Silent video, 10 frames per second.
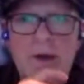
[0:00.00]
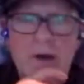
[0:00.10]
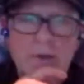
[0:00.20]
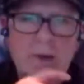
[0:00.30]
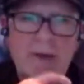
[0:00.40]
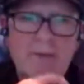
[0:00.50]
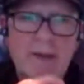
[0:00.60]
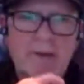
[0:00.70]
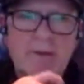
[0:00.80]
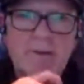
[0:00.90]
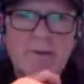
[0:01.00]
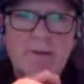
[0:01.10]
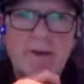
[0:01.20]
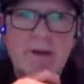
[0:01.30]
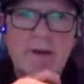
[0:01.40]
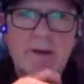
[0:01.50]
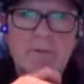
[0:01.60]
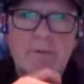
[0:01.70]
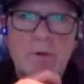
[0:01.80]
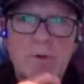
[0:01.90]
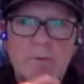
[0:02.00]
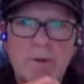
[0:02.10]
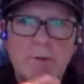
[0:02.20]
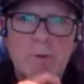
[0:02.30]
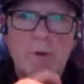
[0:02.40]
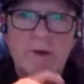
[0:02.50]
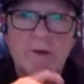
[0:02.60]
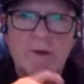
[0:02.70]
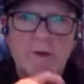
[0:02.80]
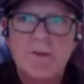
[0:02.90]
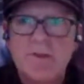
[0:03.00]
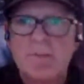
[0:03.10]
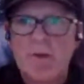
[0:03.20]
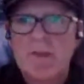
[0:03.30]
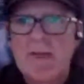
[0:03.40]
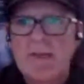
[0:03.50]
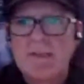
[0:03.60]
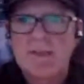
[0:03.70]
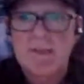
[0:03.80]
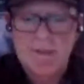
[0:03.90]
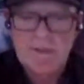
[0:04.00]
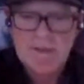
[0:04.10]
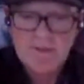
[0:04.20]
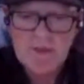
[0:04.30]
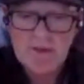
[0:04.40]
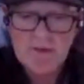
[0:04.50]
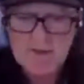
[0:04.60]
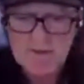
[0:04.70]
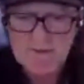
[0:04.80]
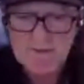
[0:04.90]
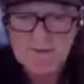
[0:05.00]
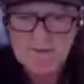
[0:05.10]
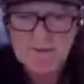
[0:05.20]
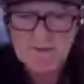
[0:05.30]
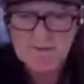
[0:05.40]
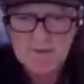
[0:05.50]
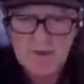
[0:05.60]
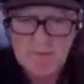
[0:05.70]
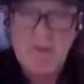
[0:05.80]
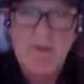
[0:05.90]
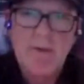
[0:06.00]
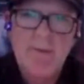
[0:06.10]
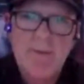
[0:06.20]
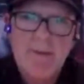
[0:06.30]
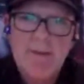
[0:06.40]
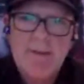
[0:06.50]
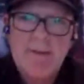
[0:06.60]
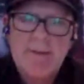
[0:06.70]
Ironman events for Bloodwise, which is the blood cancer charity of Great Britain.